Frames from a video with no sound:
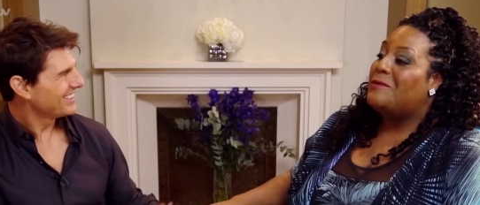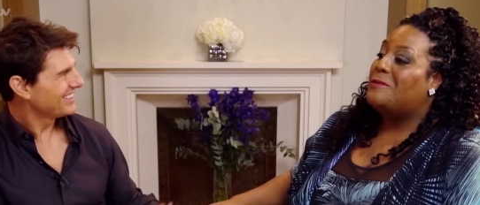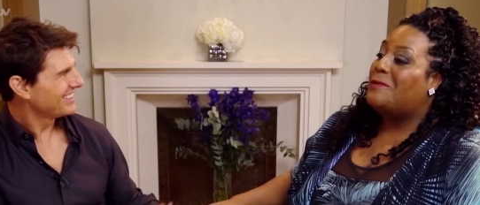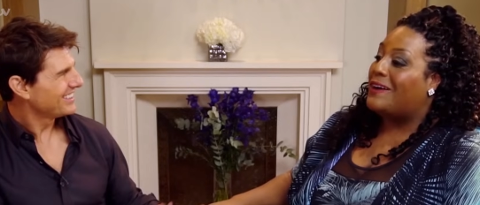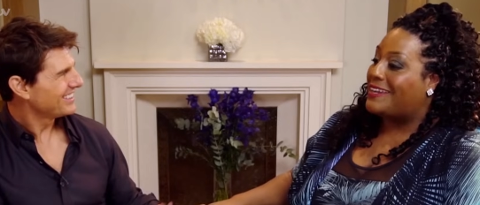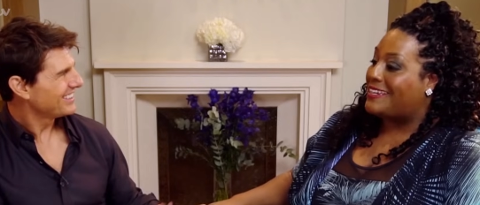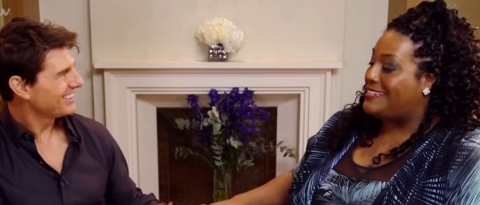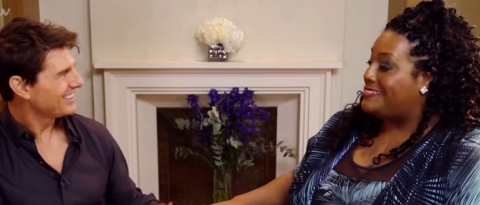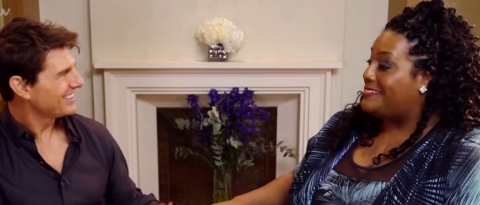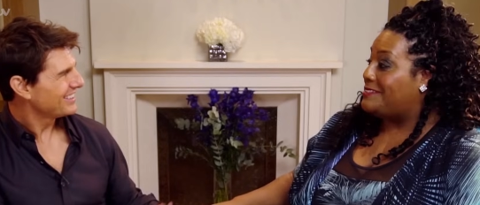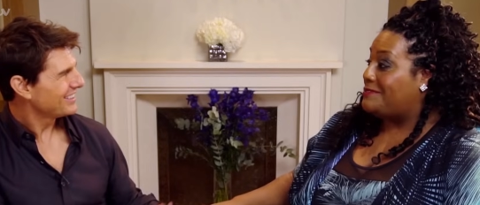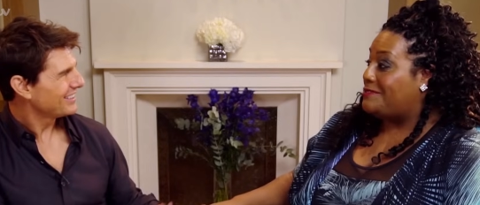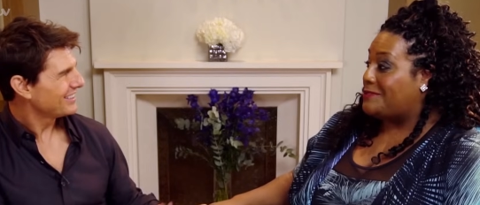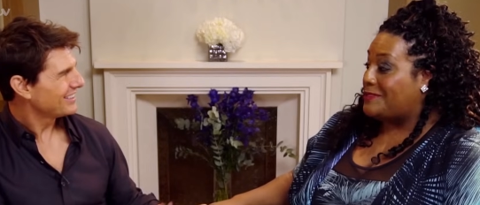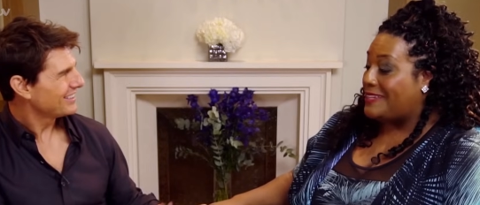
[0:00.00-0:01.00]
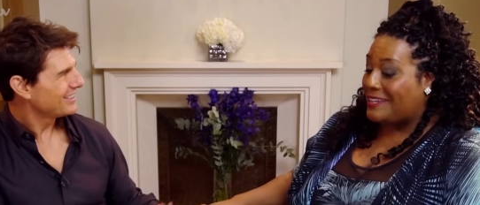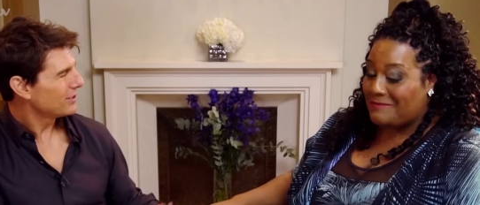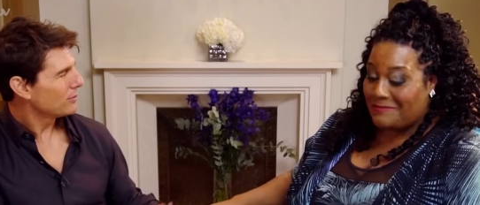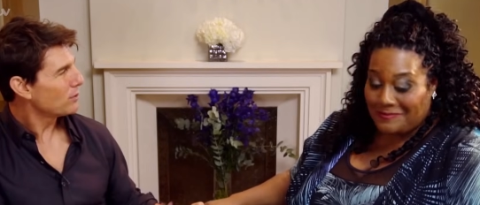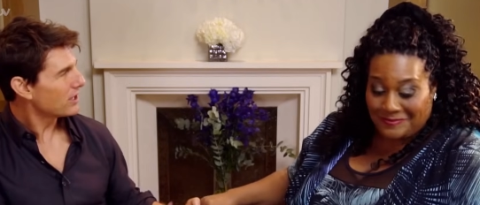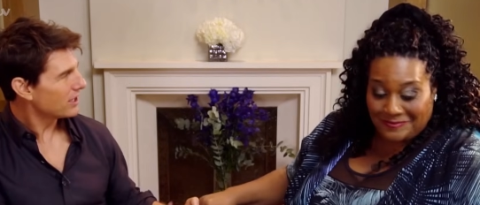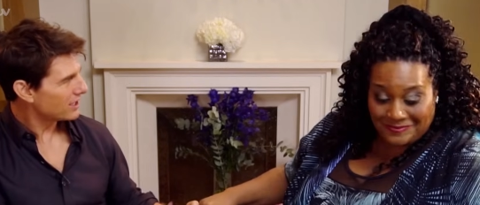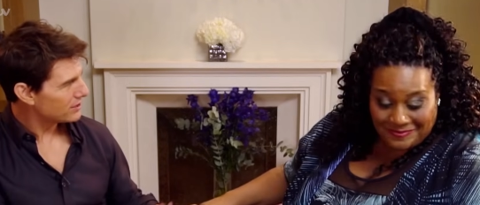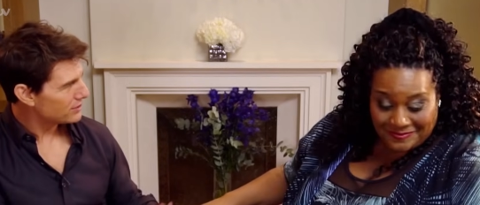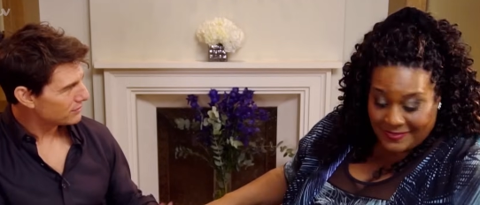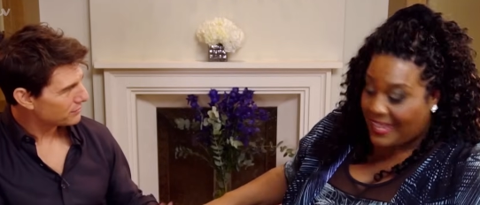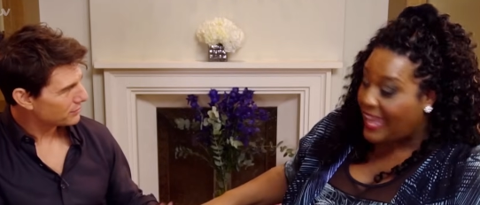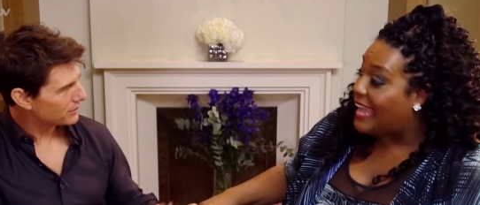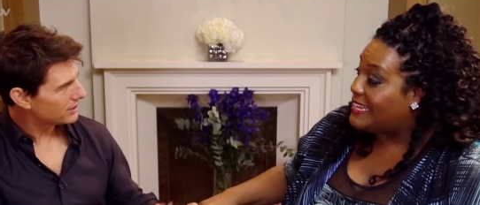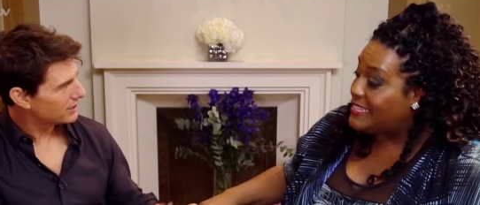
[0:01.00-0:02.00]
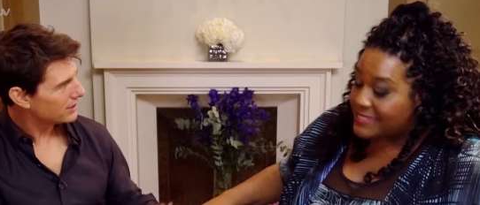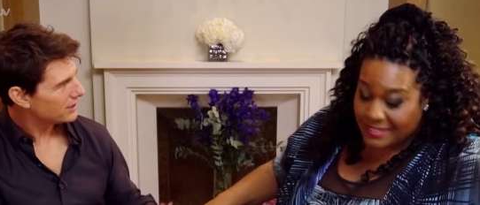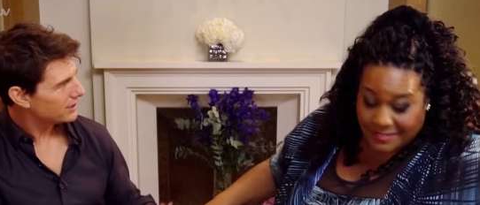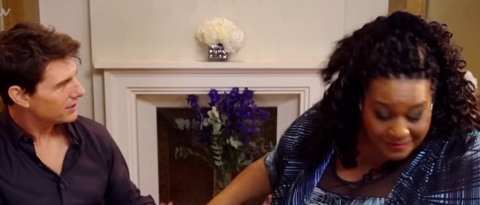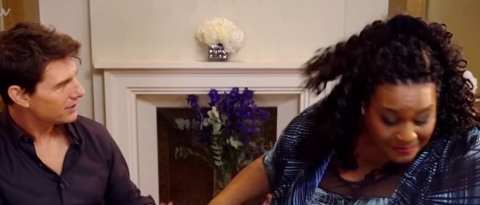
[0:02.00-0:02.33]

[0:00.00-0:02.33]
Speaker 1: what can I do for you?
Speaker 2: What can I do for Alison.